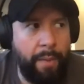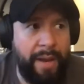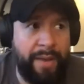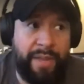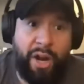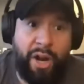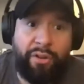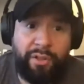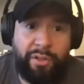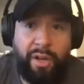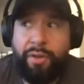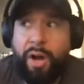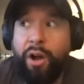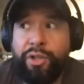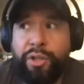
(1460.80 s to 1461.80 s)
And then
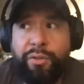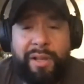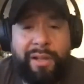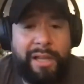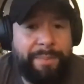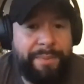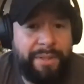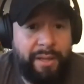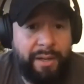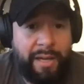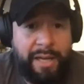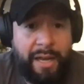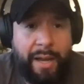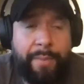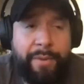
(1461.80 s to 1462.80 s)
also the Libsyn.
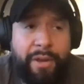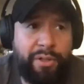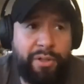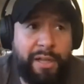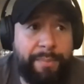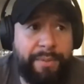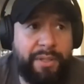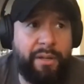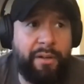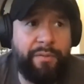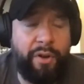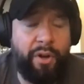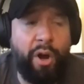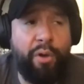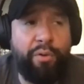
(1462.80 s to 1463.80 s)
Like I use Libsyn
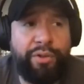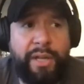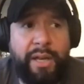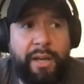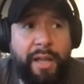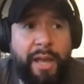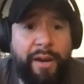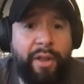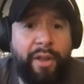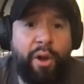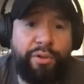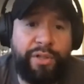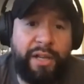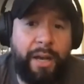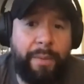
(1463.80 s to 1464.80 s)
for your hosting. A lot of the
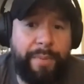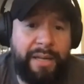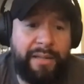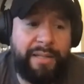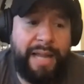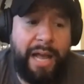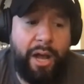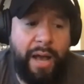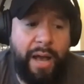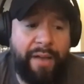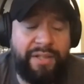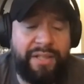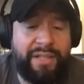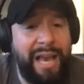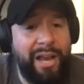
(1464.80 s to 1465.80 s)
hosting companies now
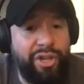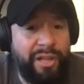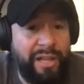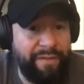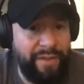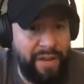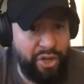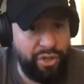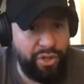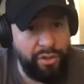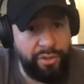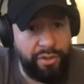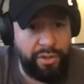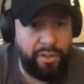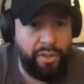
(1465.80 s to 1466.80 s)
have scheduling
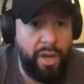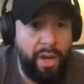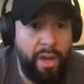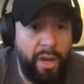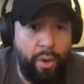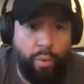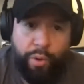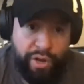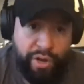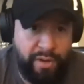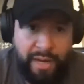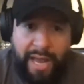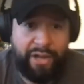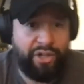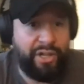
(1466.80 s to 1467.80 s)
features where you
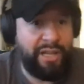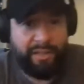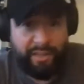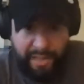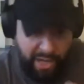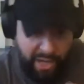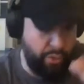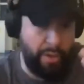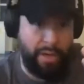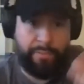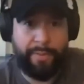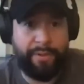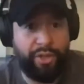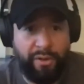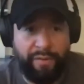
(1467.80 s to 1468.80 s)
can actually schedule. I'm
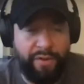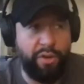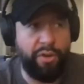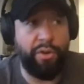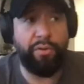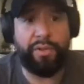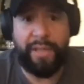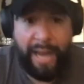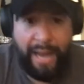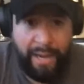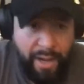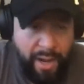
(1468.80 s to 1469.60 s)
not sure if you use that.